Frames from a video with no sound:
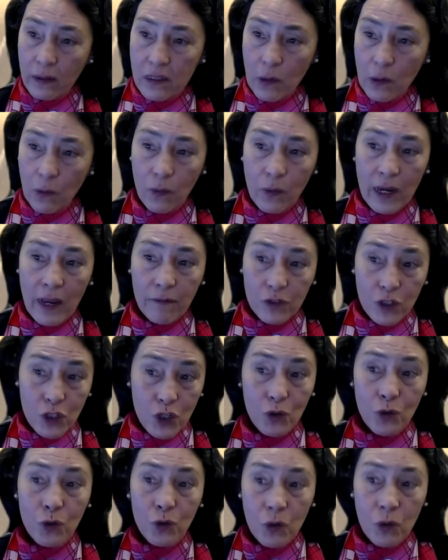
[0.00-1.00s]
So we have
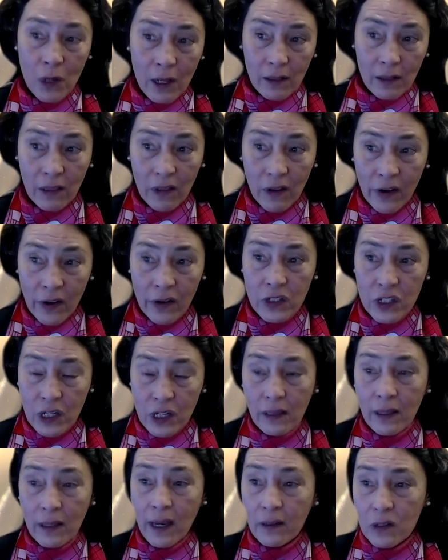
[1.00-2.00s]
two large
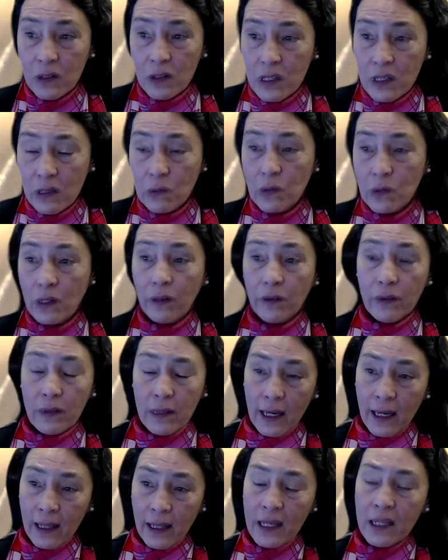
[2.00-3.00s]
colliders in the world, the
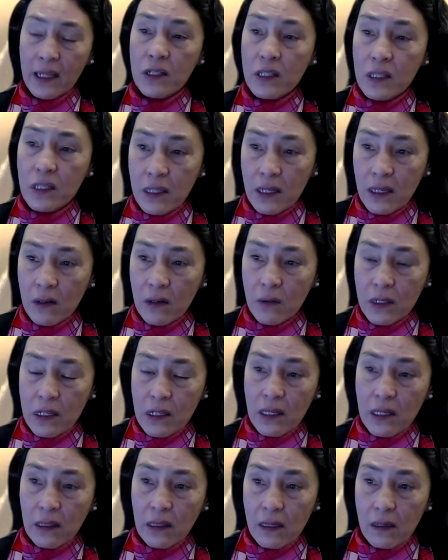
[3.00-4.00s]
LHC, which
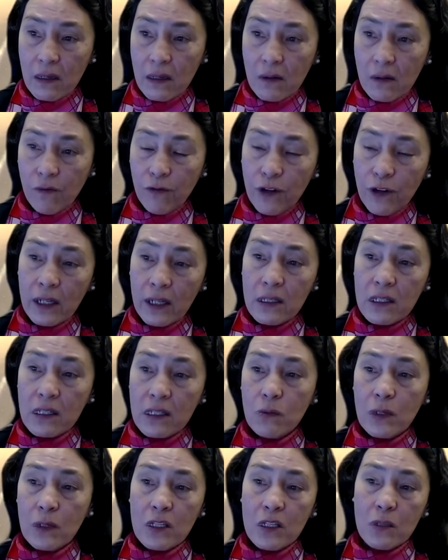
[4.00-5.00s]
is at the
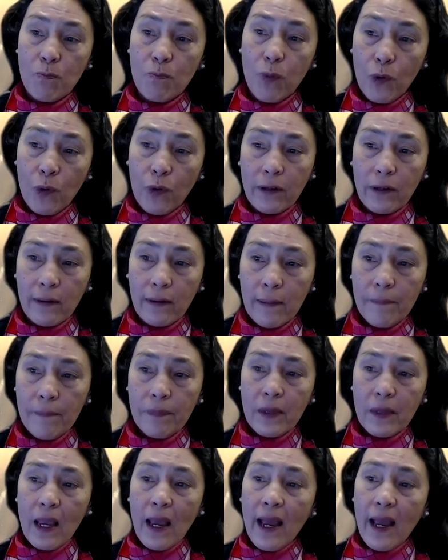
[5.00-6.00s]
France-Swiss border,
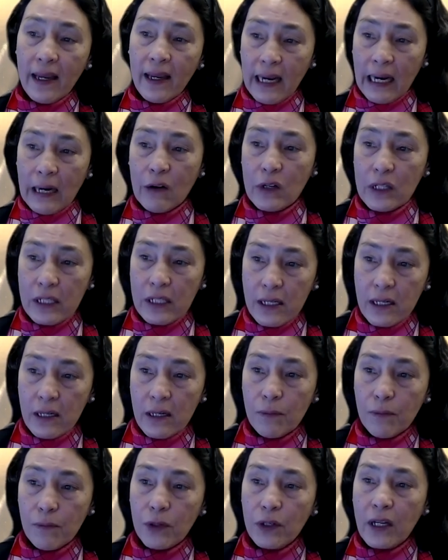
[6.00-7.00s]
and ours here
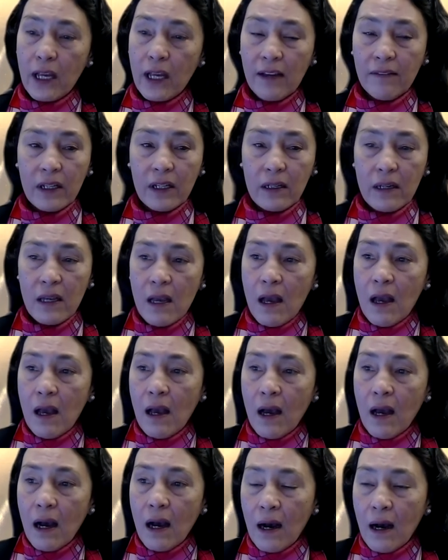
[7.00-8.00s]
at Brookhaven.
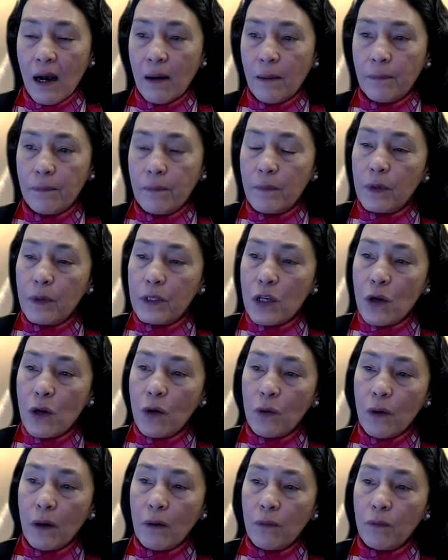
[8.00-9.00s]
Um,
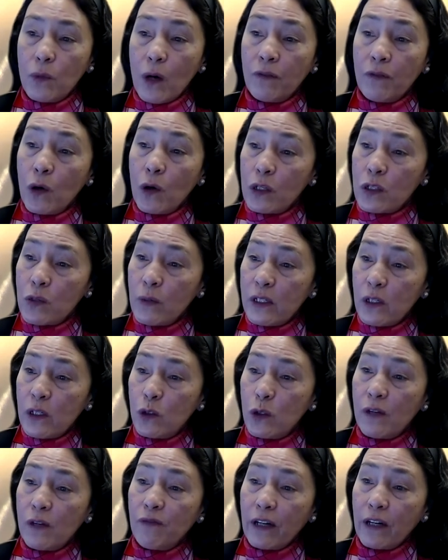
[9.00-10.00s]
so of course we do
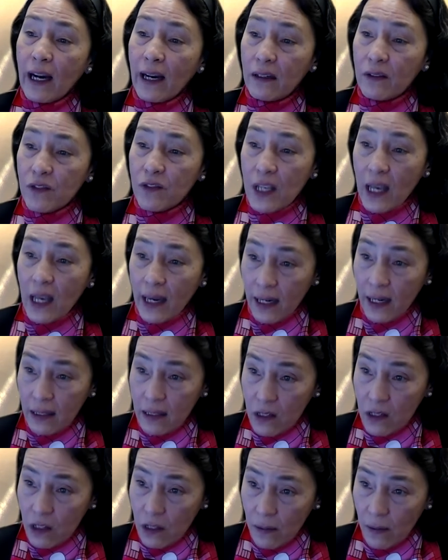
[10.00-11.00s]
different kind of
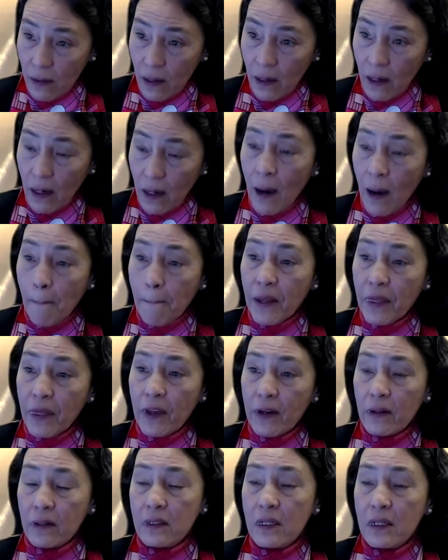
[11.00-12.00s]
science, um, but
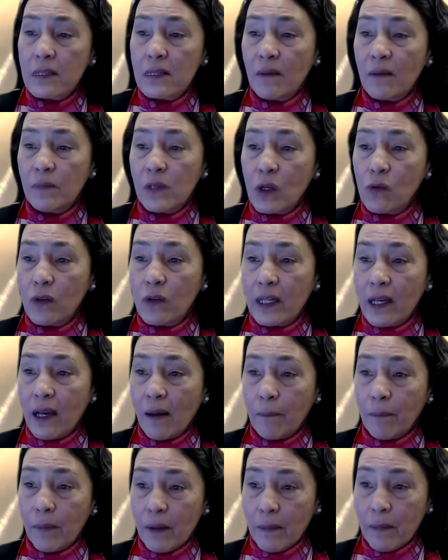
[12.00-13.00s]
they're to some degree
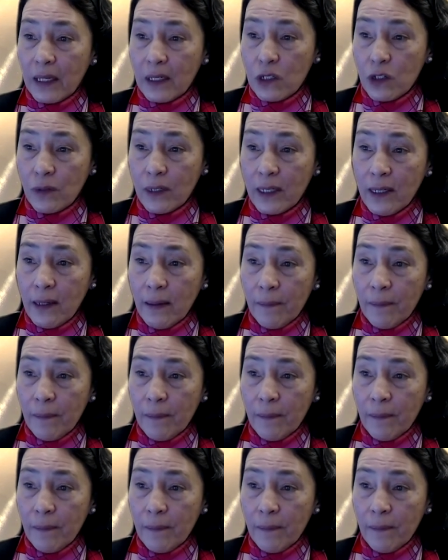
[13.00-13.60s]
complementary.